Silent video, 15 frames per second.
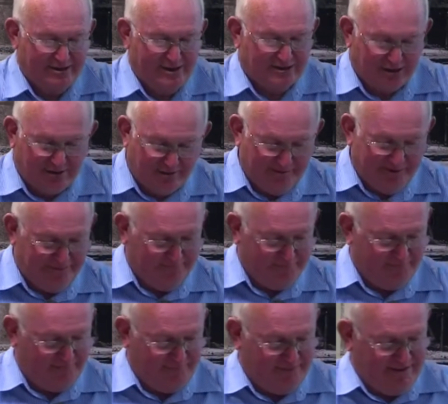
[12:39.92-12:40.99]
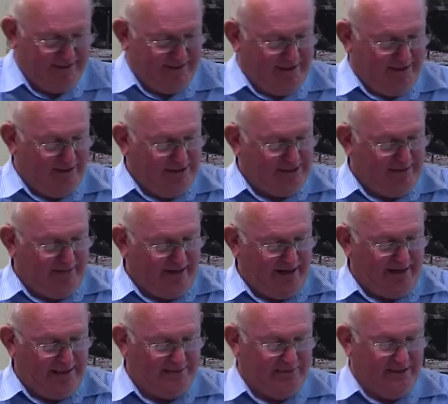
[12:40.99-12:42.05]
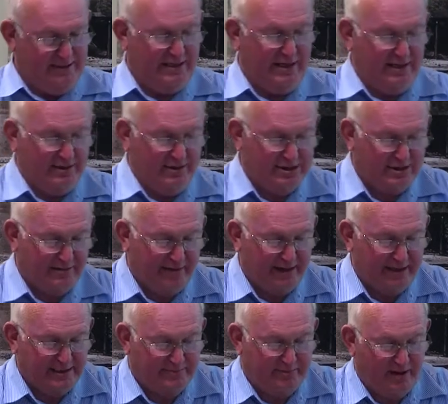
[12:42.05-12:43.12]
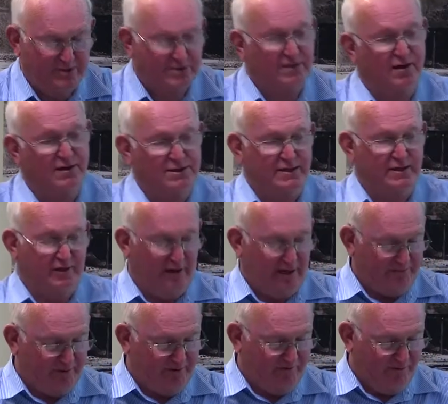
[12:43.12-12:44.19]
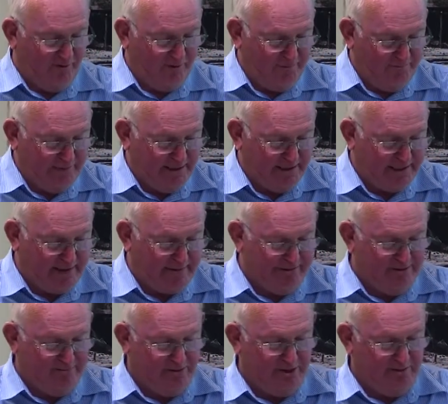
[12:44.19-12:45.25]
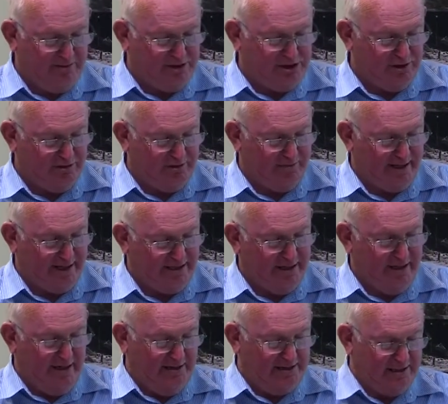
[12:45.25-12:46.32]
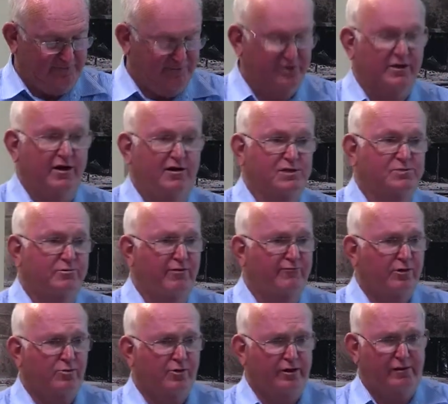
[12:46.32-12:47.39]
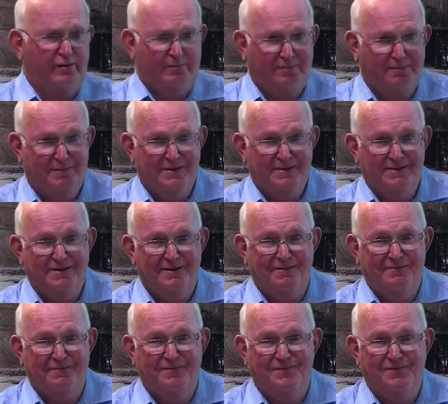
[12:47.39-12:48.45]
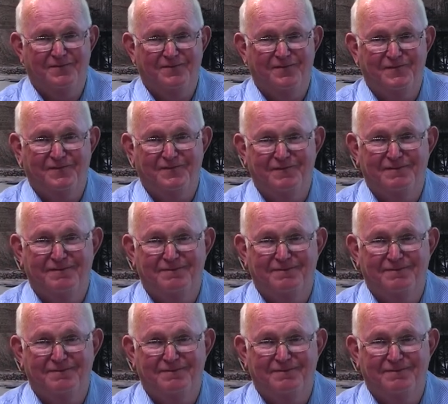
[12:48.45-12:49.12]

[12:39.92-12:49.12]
Just a little bit. He used to make his, he said he used to make his post holes the night before and carry them with him in a sugar bag and just put the holes wherever he wanted them.